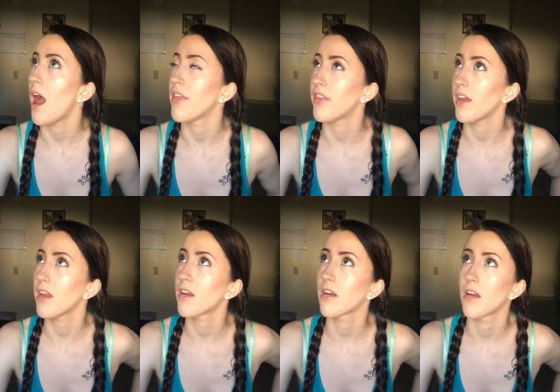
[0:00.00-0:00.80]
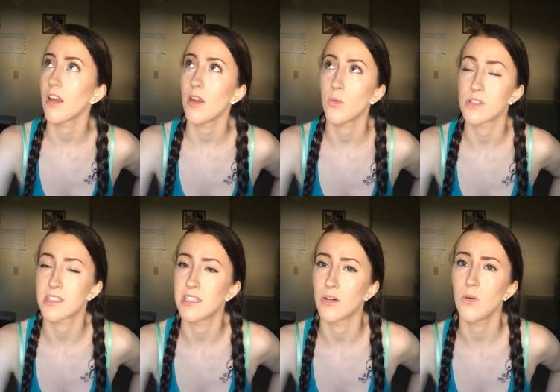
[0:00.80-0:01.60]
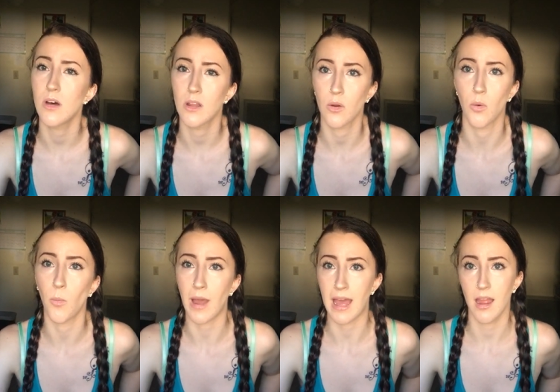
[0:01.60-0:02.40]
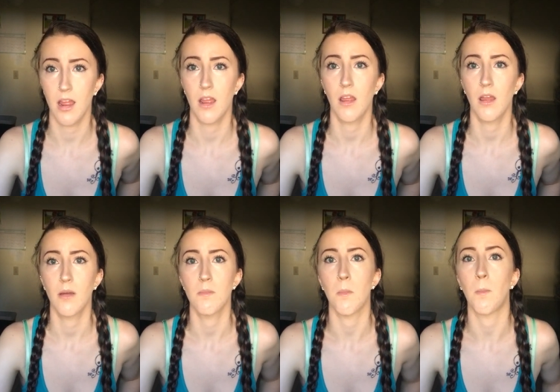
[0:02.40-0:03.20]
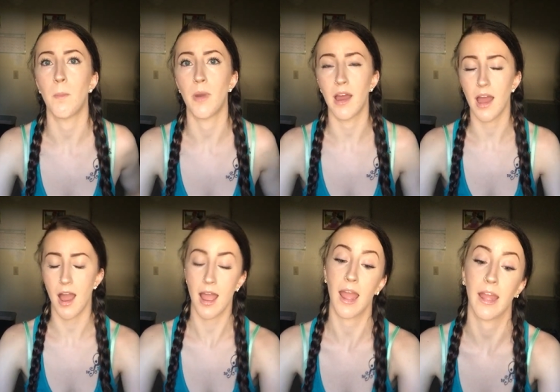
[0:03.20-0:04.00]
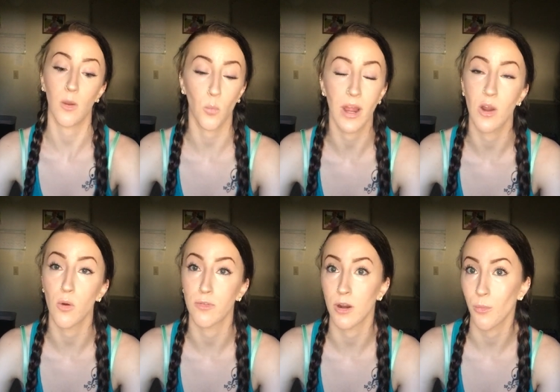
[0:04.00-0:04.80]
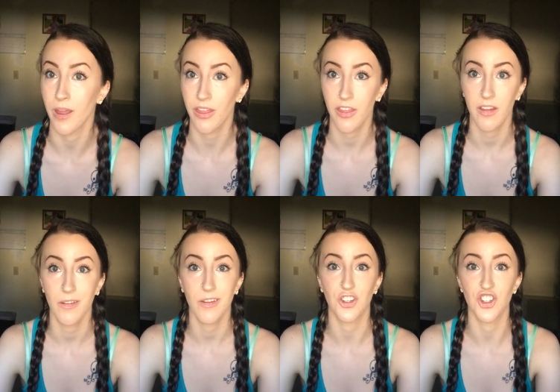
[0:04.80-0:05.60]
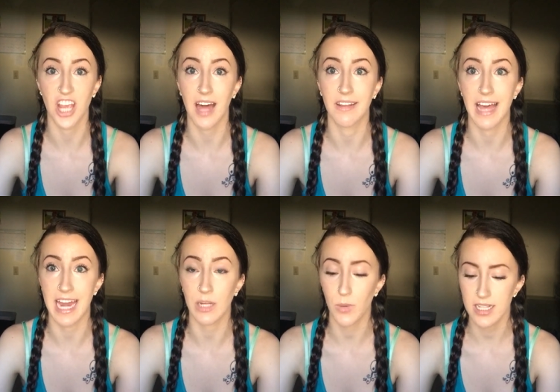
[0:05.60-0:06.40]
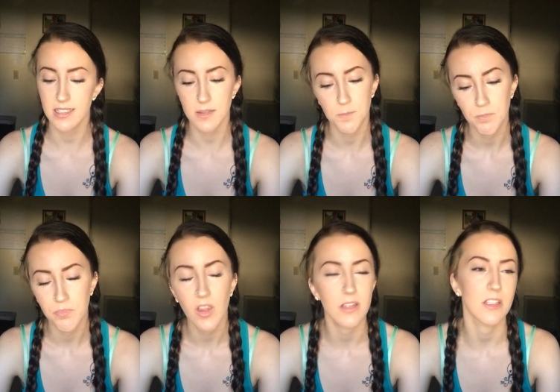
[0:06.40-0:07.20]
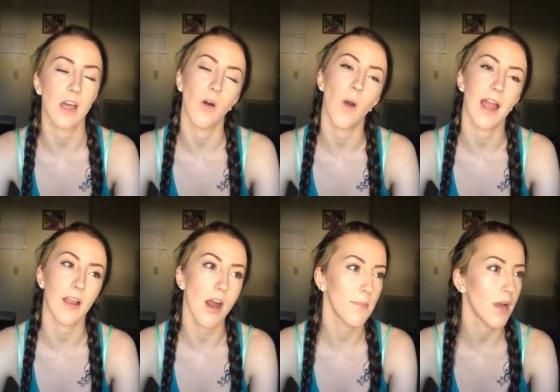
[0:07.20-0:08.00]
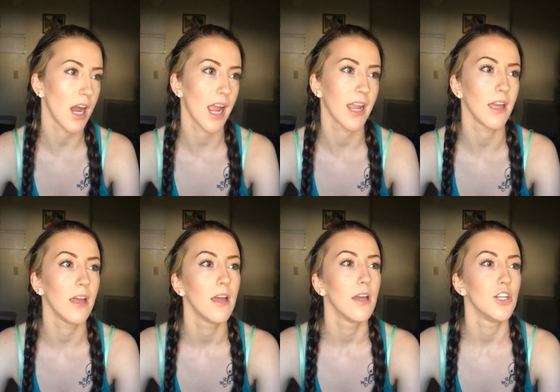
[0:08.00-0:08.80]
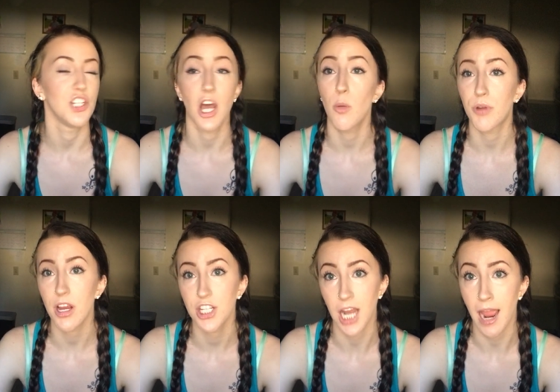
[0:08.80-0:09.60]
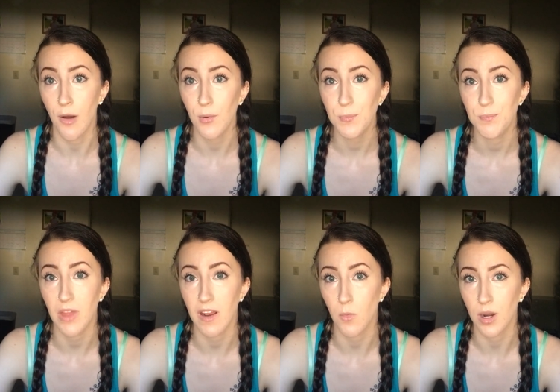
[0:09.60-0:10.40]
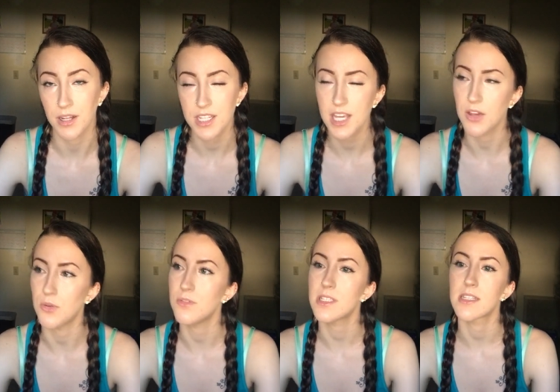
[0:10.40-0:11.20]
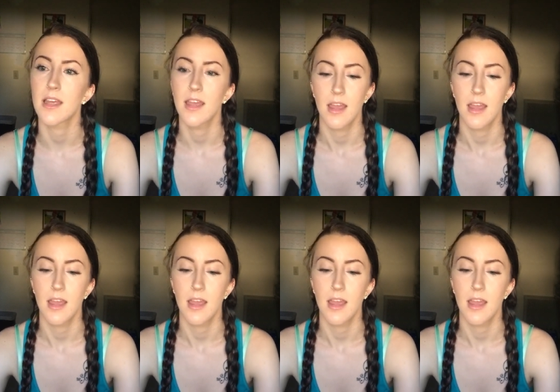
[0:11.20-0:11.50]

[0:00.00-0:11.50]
I think it was still a little wet, but I went over it with gel anyways. So I got my gel brush out that I wanted to use.